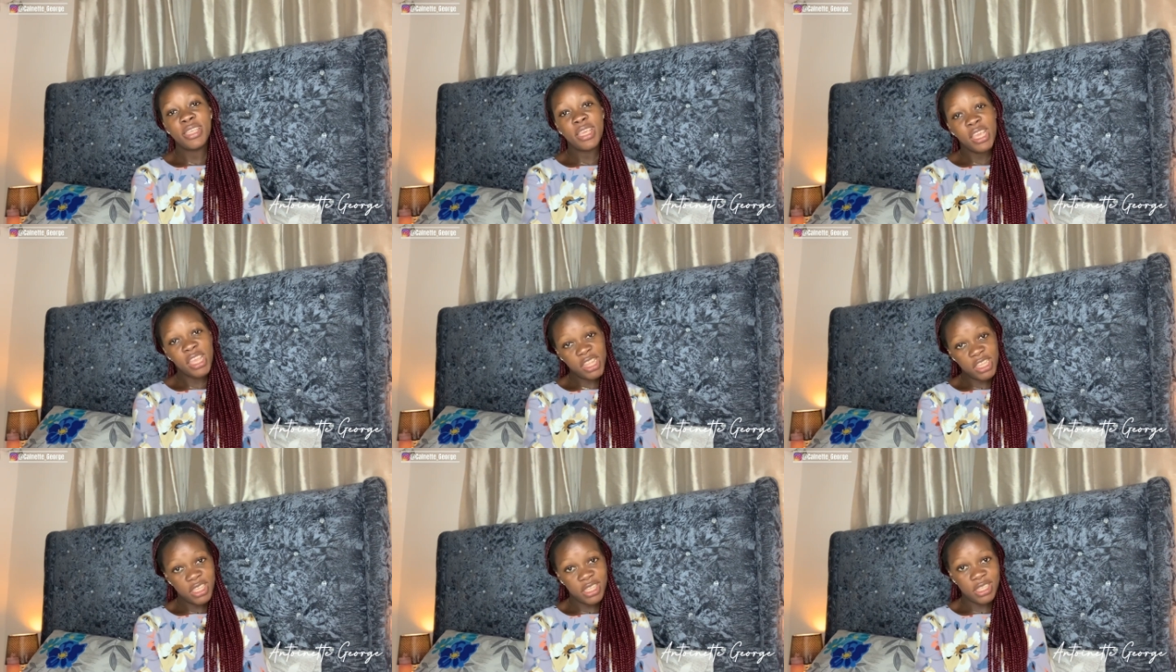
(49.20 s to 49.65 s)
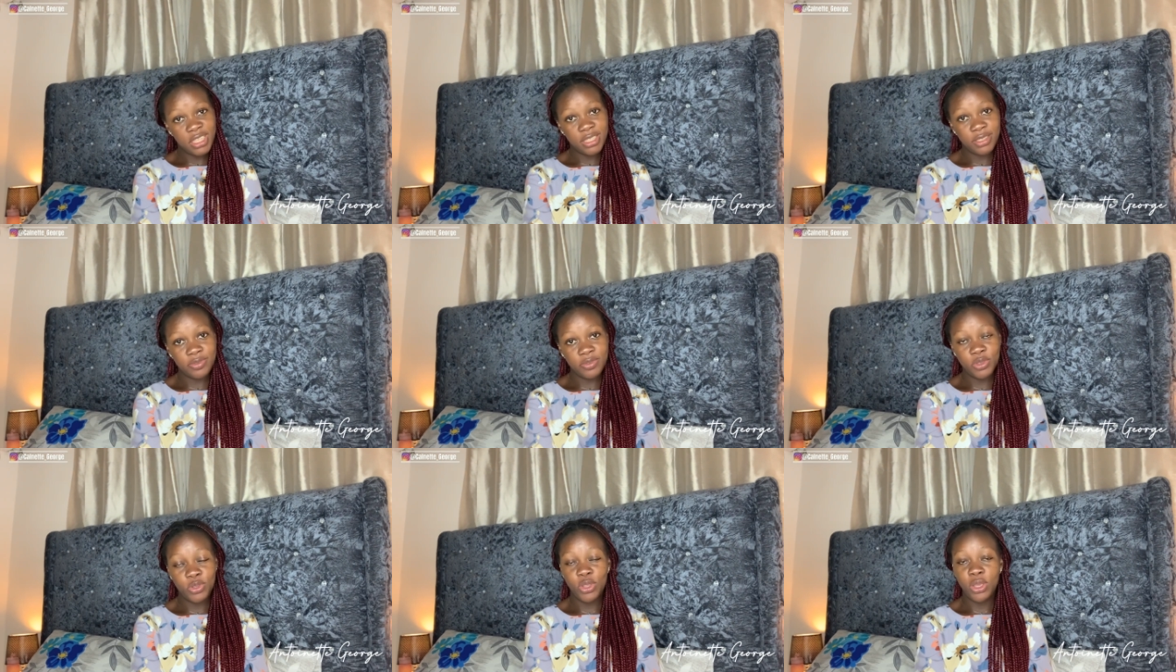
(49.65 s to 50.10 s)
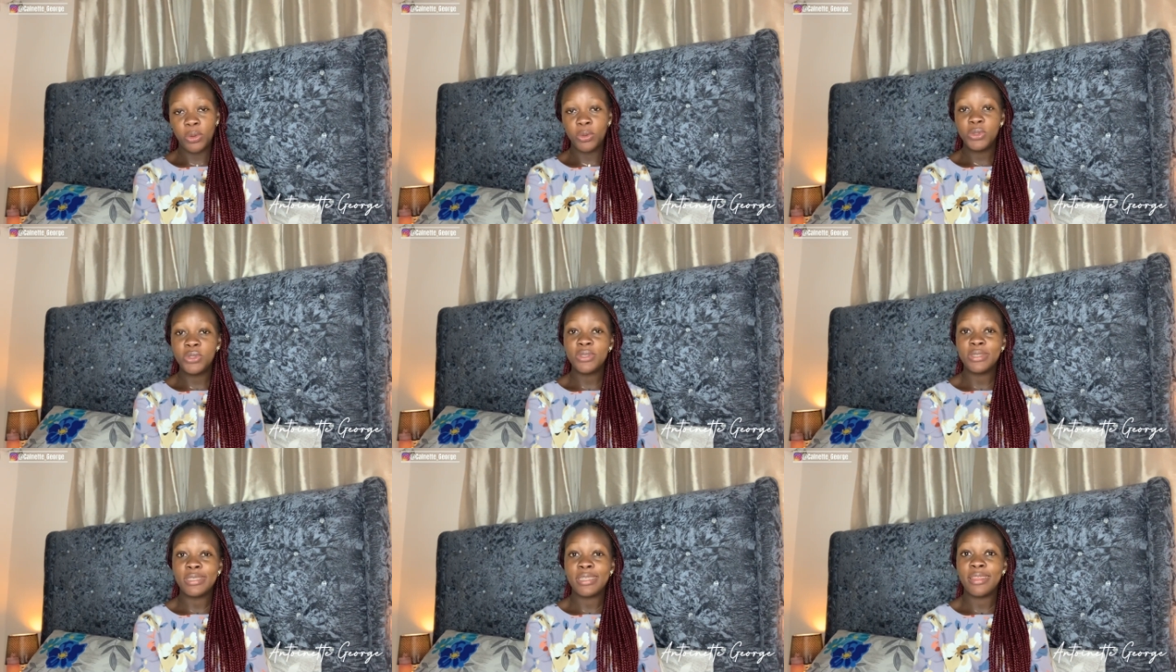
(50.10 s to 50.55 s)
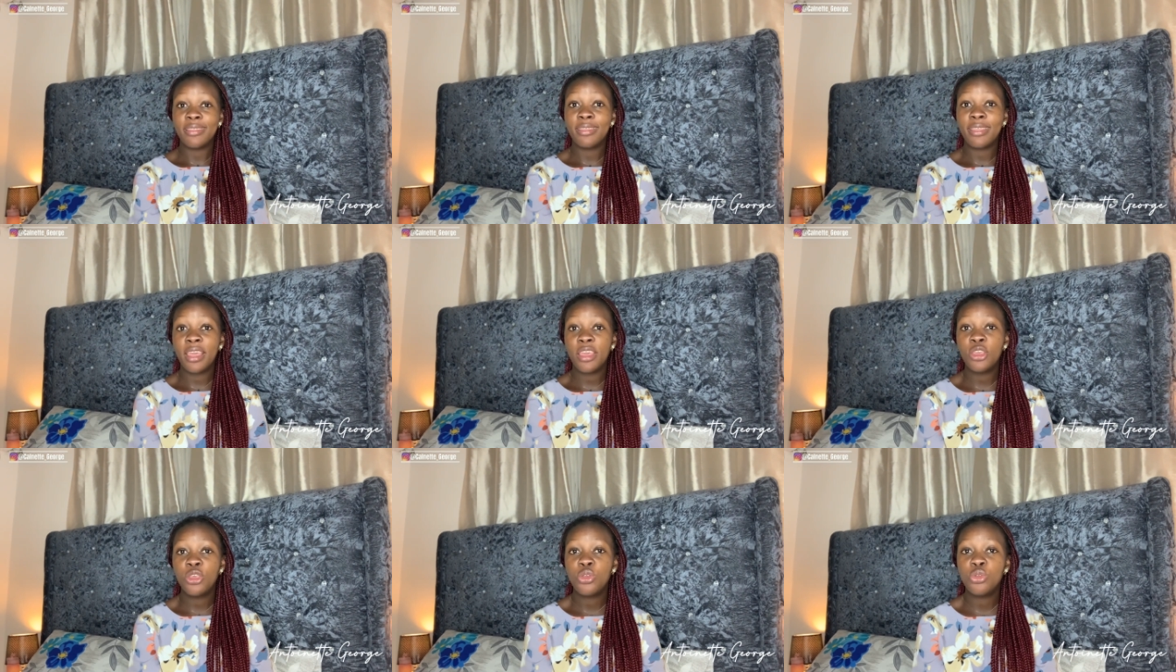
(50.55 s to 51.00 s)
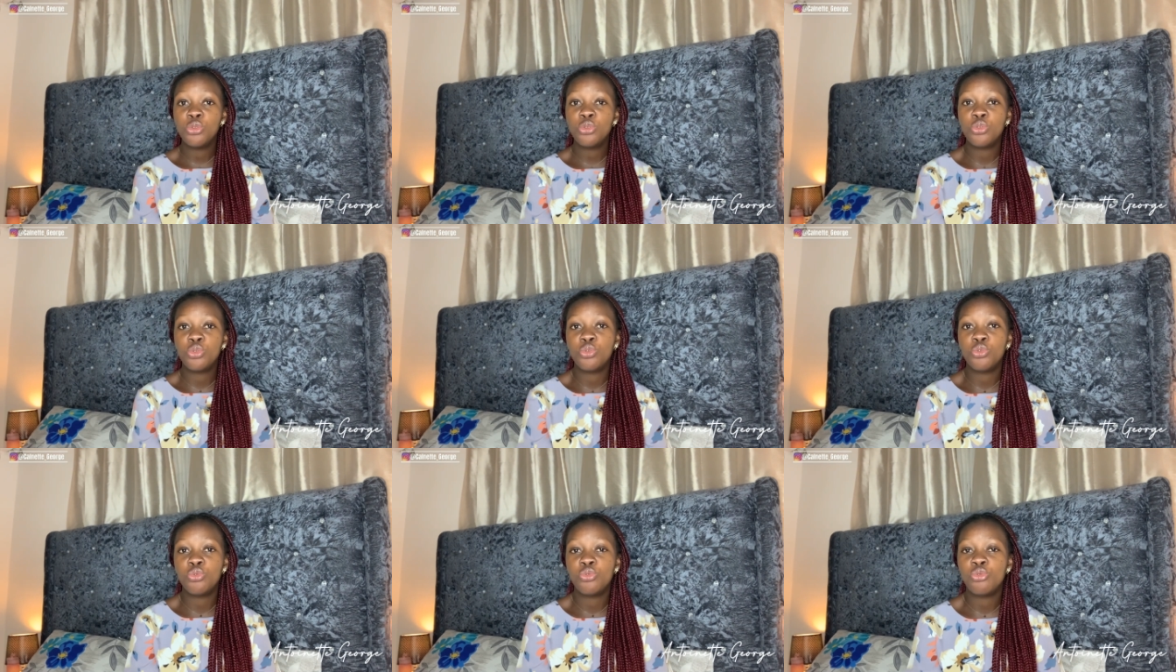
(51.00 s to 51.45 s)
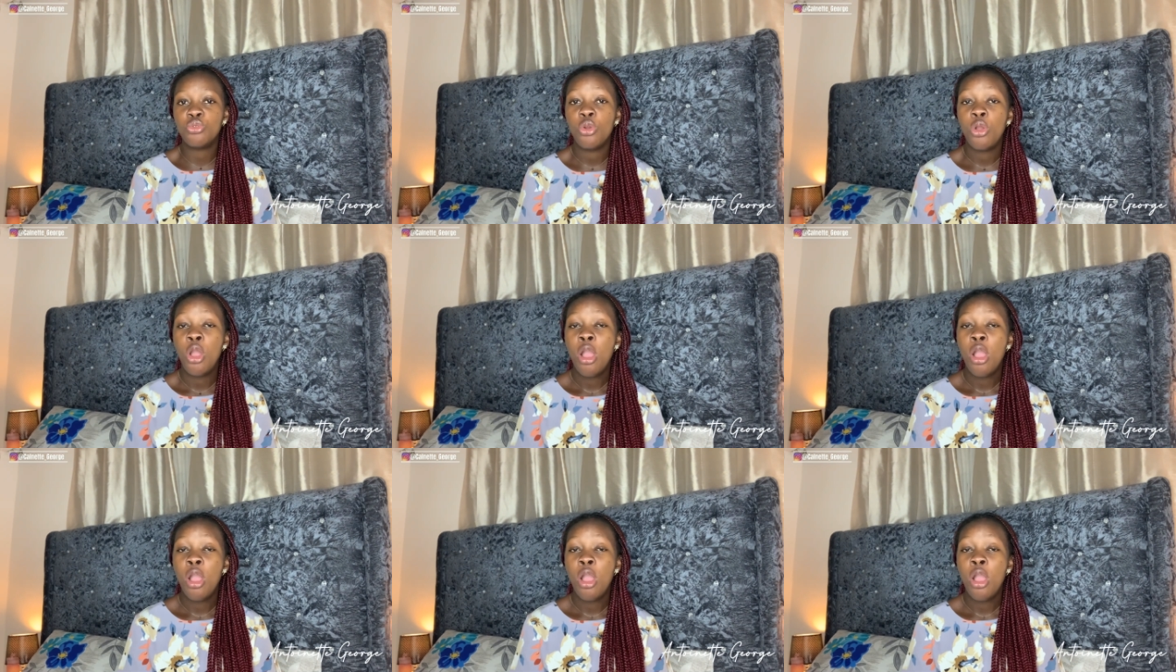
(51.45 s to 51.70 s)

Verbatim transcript: into this video i want to say thank you to